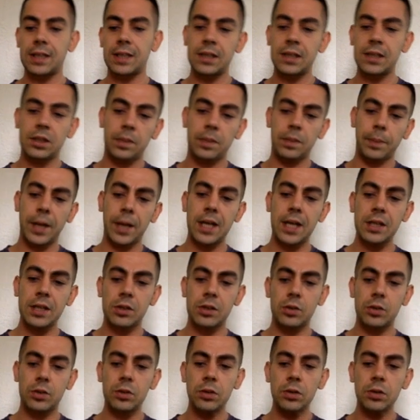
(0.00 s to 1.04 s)
into
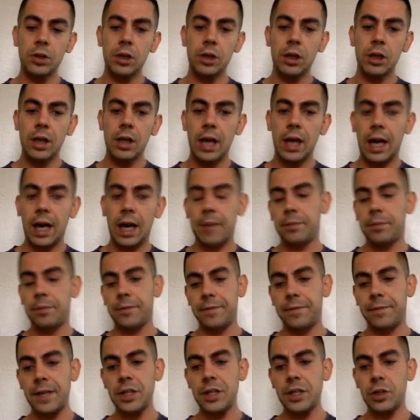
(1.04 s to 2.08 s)
personal and
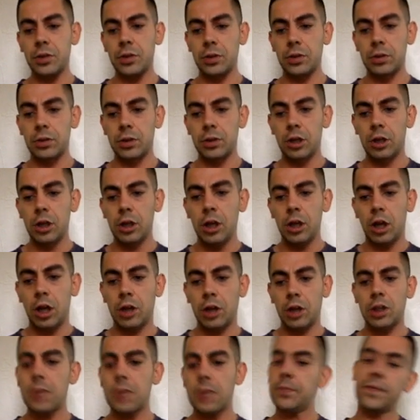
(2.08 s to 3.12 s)
professional.
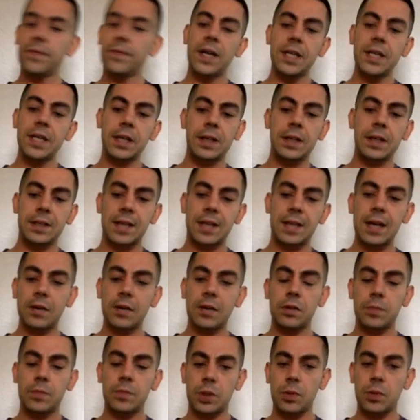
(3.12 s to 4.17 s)
On top of that, you can
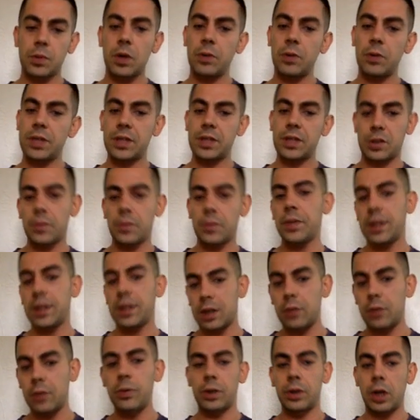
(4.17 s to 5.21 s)
tag them as well, which is something
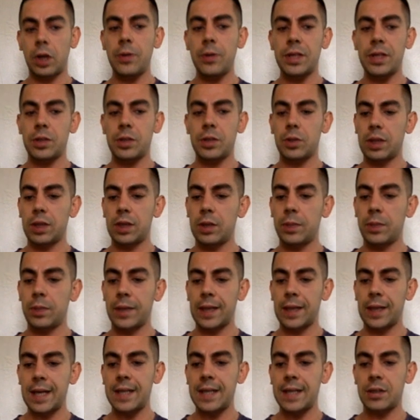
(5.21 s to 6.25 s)
that we'll go into a little
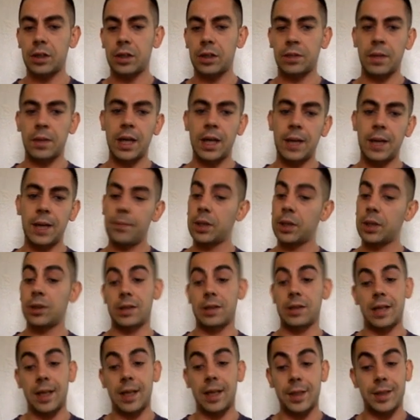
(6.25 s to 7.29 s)
bit later,
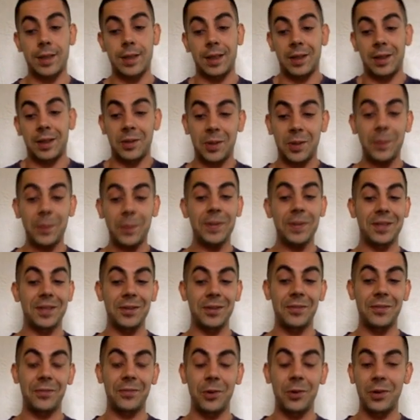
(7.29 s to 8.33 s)
because like I said, I was up
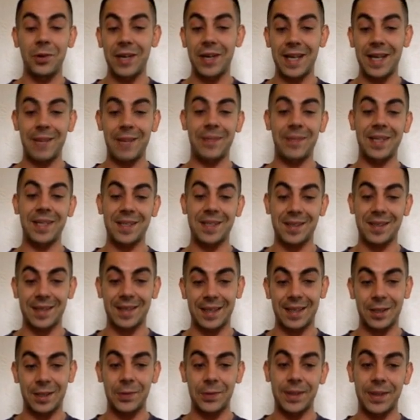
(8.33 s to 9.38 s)
until 4 a.m.
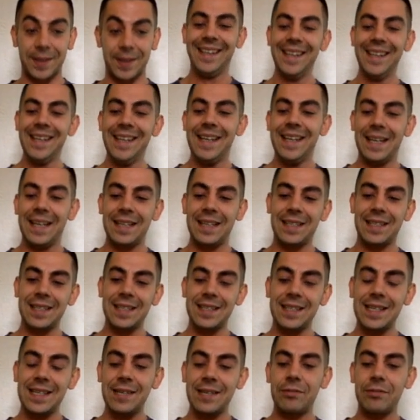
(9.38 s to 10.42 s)
yesterday doing this. It
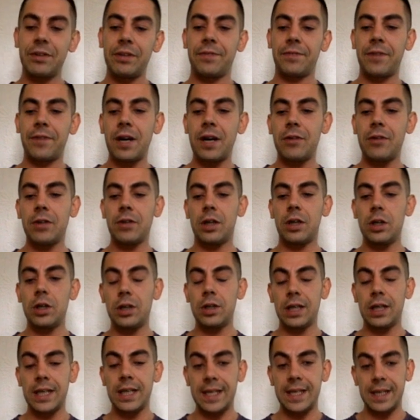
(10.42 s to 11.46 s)
is a
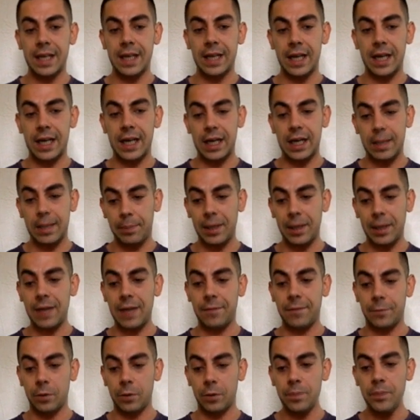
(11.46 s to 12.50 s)
referral-only
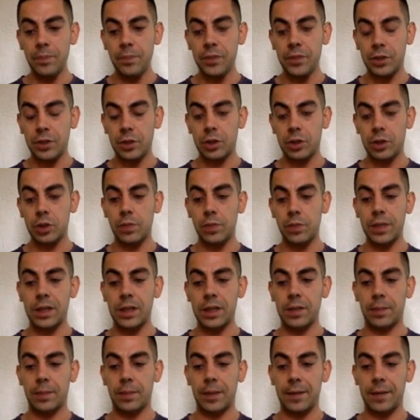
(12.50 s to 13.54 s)
platform, social
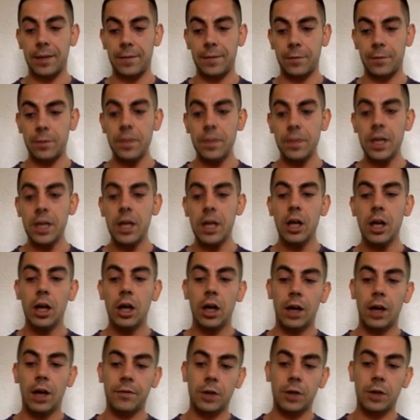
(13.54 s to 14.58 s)
media platform.
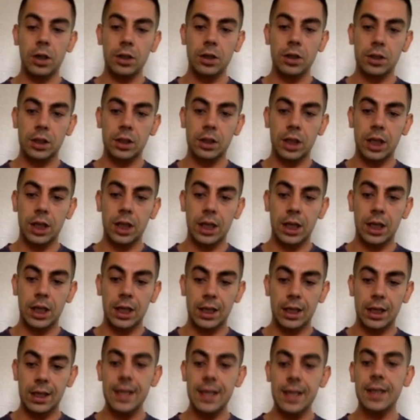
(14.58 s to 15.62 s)
I've got
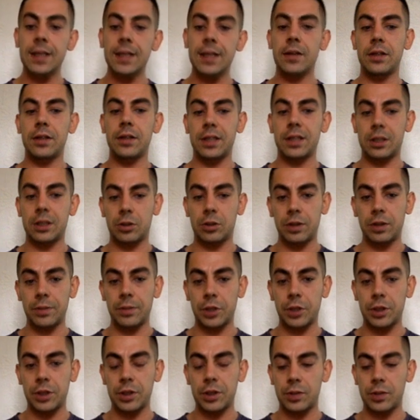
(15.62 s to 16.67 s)
a link in the
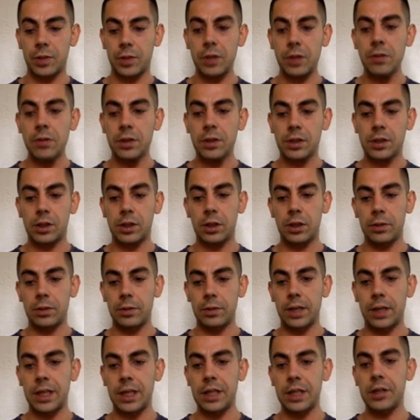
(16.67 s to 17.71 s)
description as well,
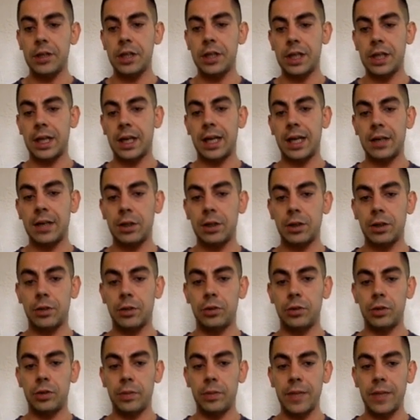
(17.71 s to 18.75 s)
so you can go
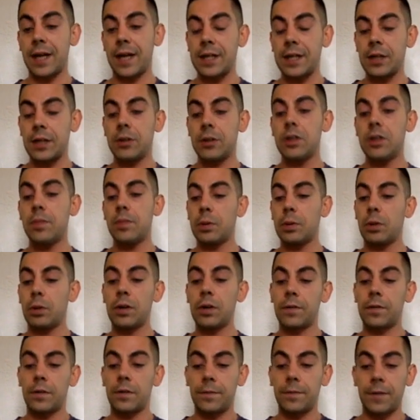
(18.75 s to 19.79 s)
through me. You're going to be one
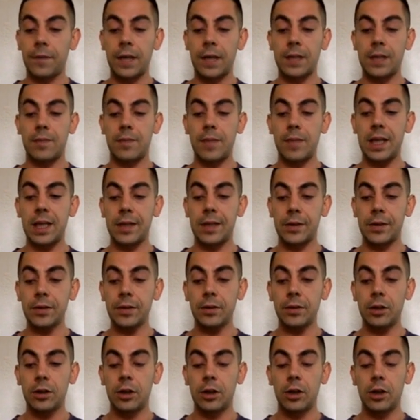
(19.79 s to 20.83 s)
of the first million
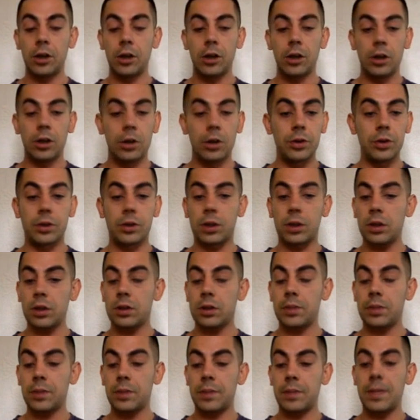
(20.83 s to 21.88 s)
who's going
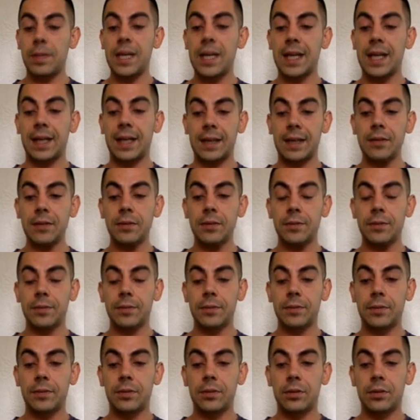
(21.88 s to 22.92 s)
to be making
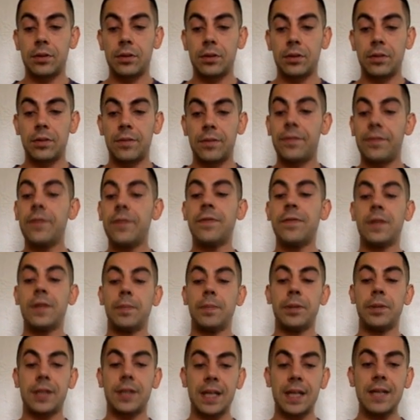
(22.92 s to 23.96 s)

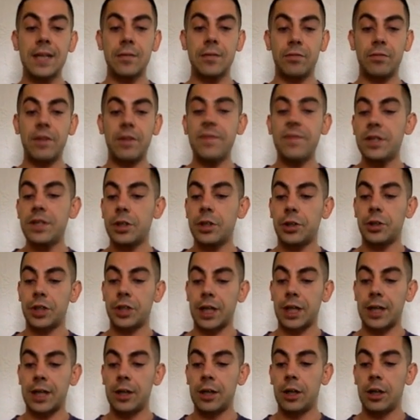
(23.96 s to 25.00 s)
50% revenue
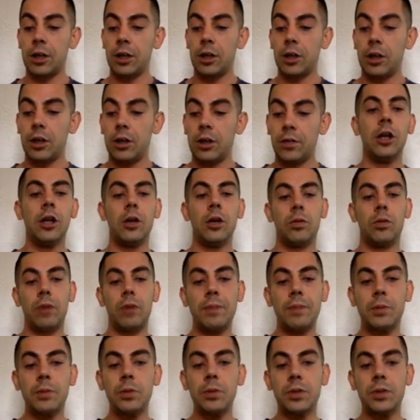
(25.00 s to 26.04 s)
share.
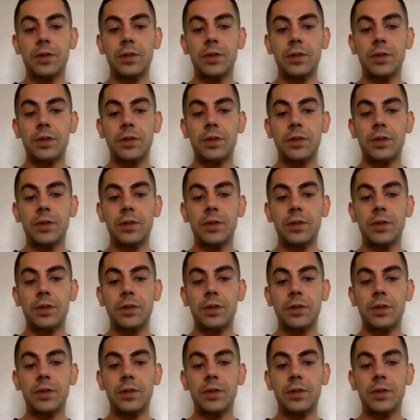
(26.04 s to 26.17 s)
Webtalk